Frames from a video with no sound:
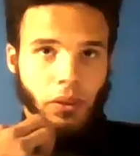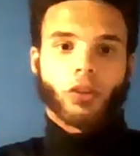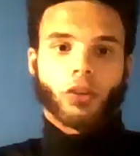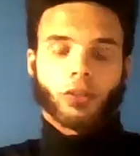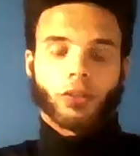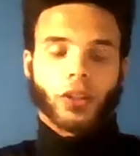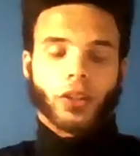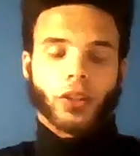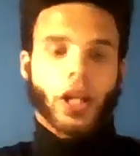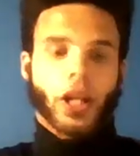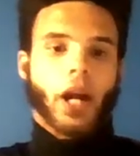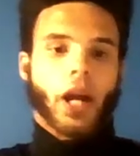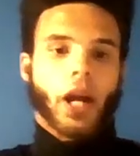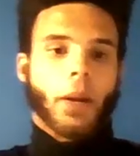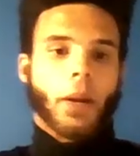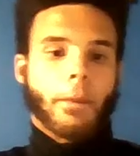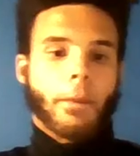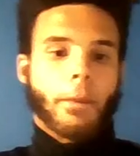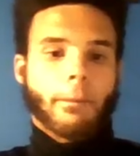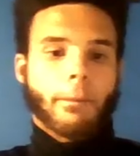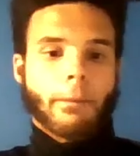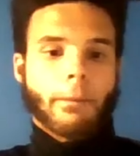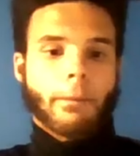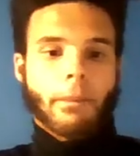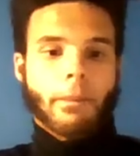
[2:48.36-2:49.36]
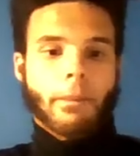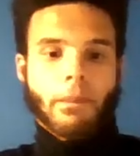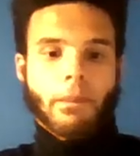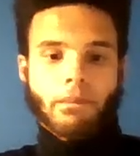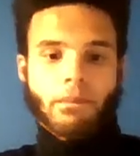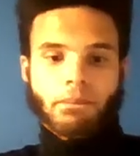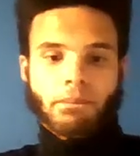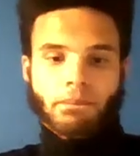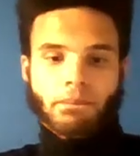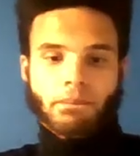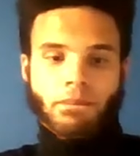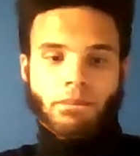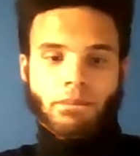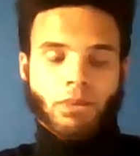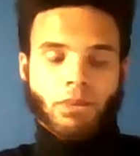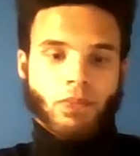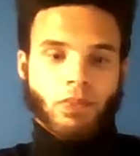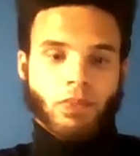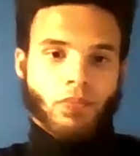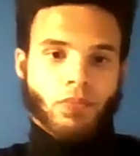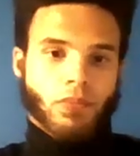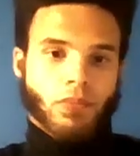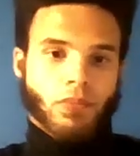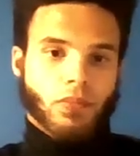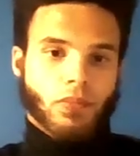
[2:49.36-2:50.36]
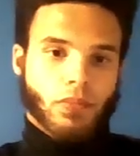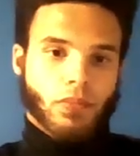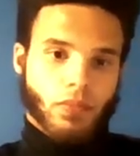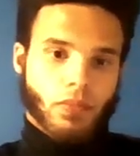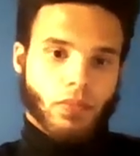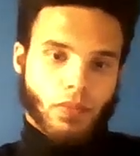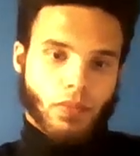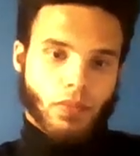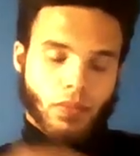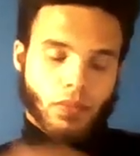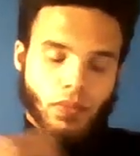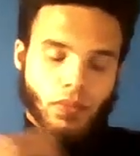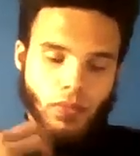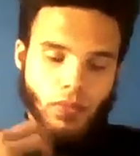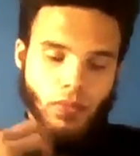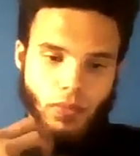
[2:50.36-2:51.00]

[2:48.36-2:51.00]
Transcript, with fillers: over, like, yeah. Right. So there was